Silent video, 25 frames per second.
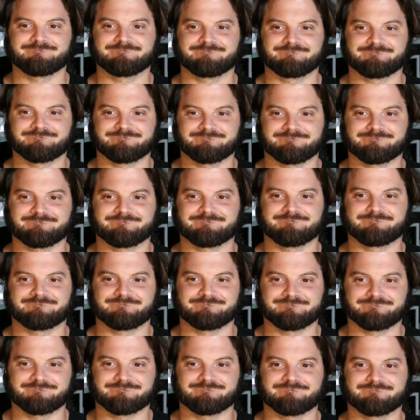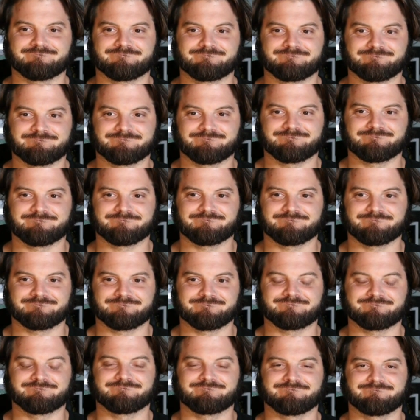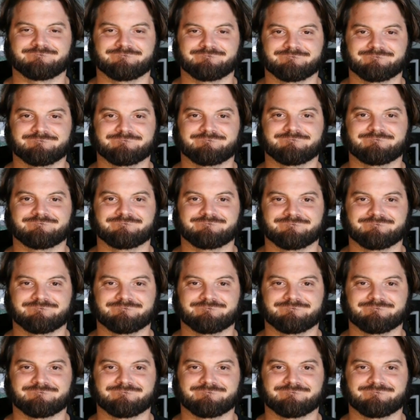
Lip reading: The person shown says nothing.